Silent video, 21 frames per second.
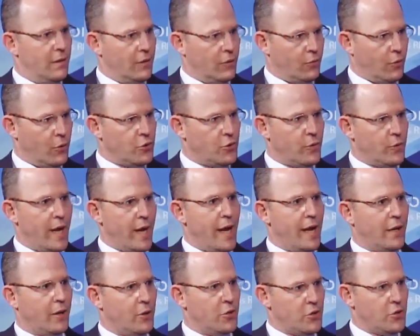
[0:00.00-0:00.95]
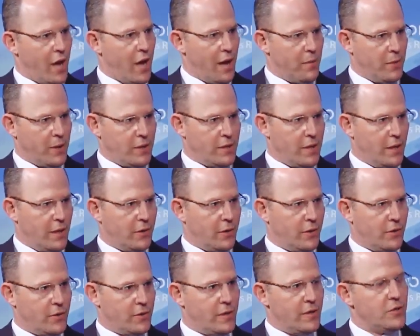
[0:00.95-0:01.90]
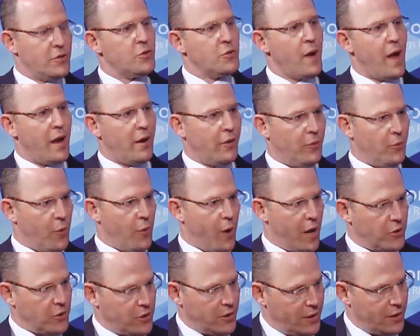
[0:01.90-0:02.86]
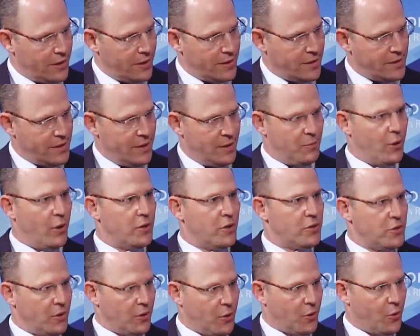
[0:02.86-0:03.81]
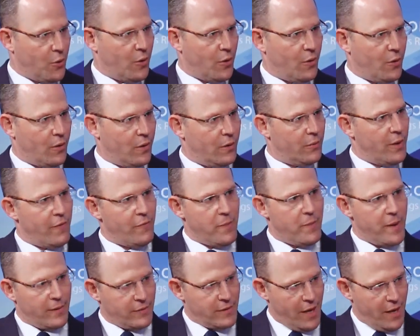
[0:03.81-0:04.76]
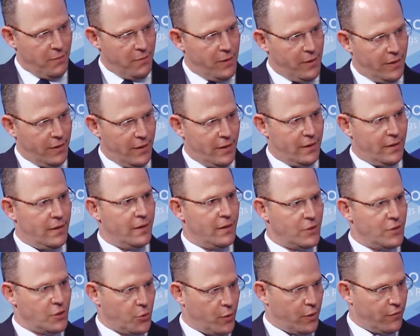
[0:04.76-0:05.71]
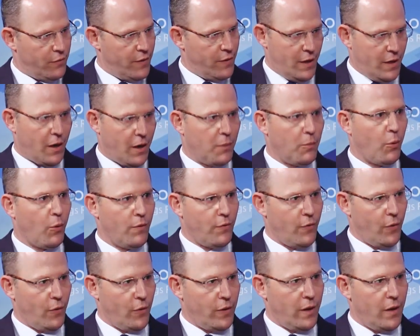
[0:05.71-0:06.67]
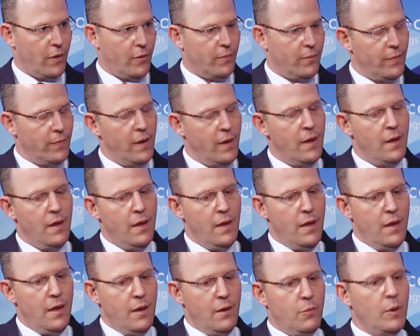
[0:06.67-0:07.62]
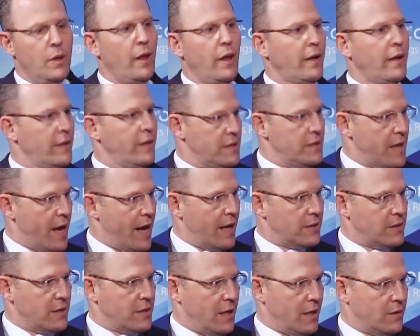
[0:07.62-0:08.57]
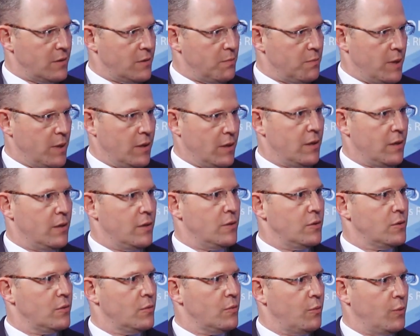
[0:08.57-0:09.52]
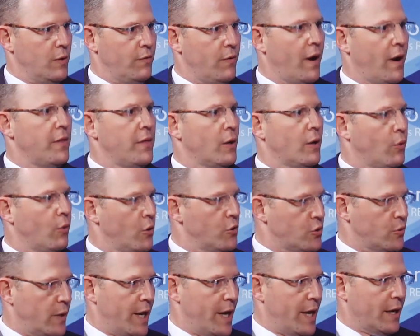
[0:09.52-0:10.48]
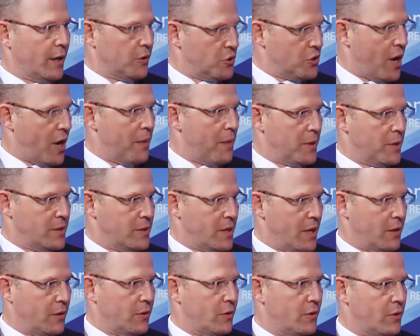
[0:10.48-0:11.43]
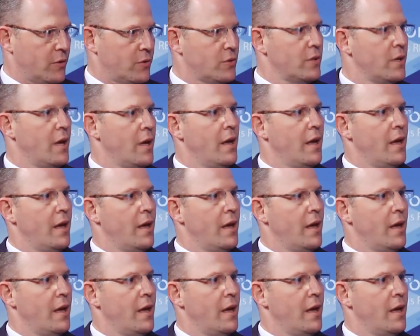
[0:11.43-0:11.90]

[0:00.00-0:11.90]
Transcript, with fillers: grocery-anchored shopping centers that straddle the Washington, D.C. to Boston corridor. We have about 10 million square feet in our portfolio. We like these assets because we find that grocery-anchored shopping centers